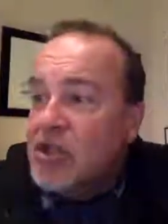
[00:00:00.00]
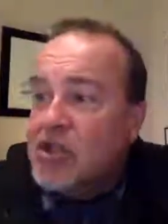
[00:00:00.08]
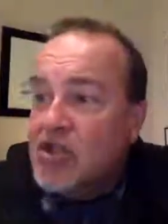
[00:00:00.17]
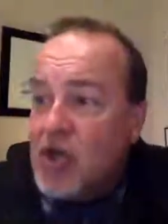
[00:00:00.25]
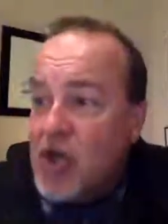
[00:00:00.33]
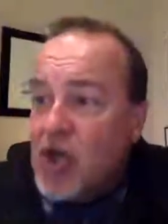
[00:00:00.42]

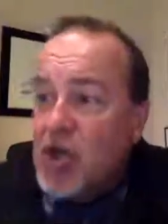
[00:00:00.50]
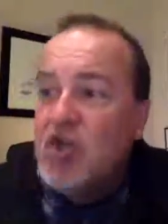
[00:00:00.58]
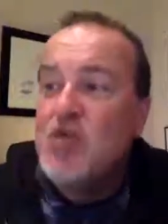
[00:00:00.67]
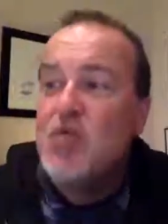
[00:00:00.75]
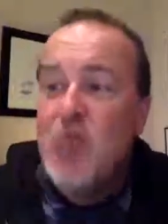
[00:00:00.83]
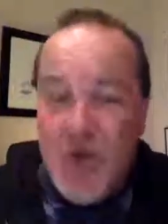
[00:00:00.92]
Sure,
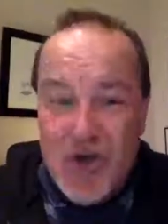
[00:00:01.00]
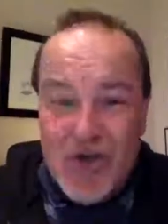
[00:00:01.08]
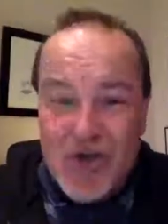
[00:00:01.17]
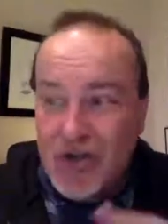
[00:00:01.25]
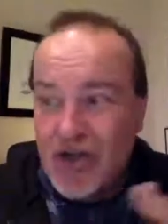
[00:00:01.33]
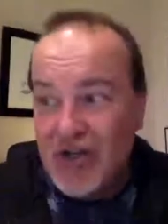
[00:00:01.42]
you
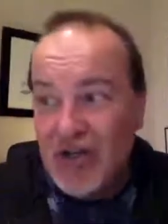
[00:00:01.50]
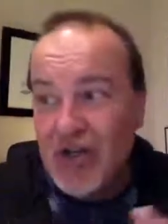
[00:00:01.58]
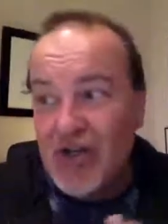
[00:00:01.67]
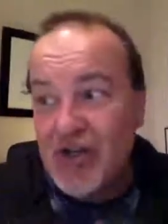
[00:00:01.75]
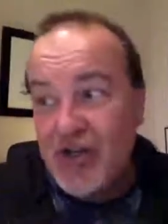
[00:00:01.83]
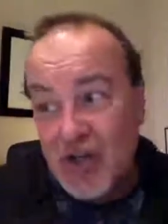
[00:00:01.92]
would, you
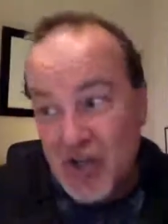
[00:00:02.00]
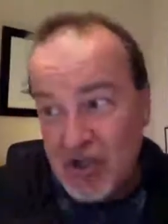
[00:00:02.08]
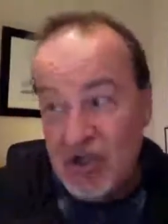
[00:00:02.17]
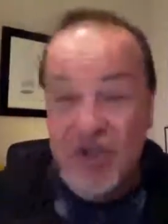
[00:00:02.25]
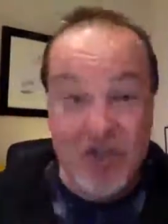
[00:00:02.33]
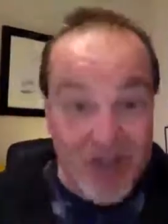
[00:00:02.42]
could, you should.